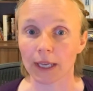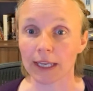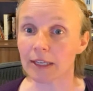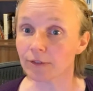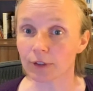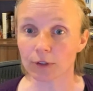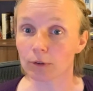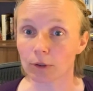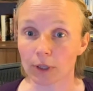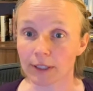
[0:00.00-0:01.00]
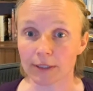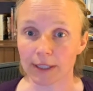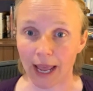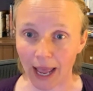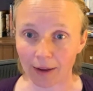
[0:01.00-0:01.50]
it
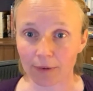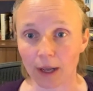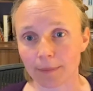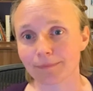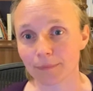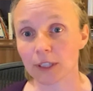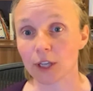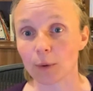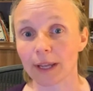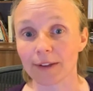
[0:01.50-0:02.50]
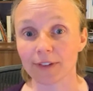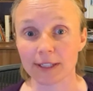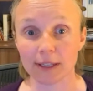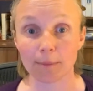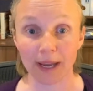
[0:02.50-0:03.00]
doesn't have, so if
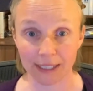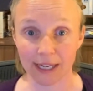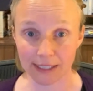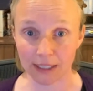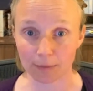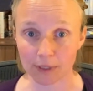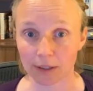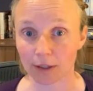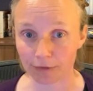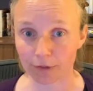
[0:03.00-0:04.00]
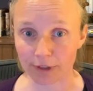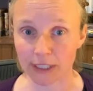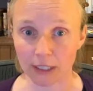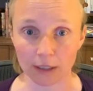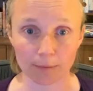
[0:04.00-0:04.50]
it's a magnetic material,
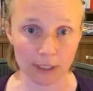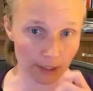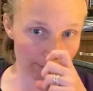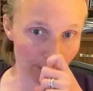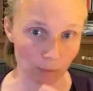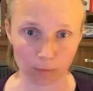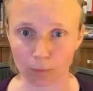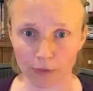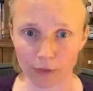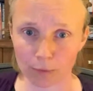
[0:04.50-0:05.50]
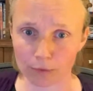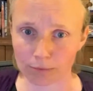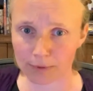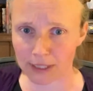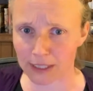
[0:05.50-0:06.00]
ferritic material, one that will
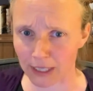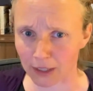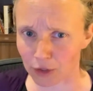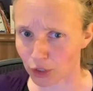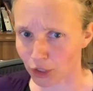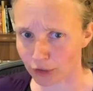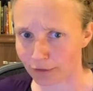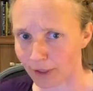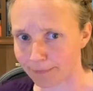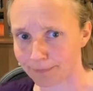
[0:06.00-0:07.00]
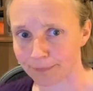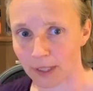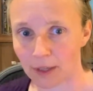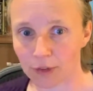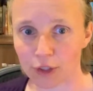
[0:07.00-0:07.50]
stick to your,
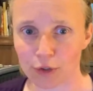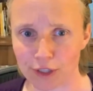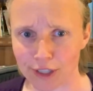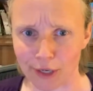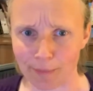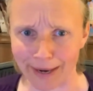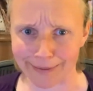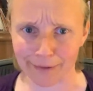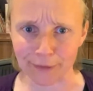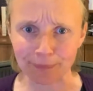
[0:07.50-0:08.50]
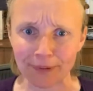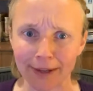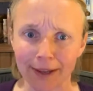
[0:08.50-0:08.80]
that you can stick a magnet on,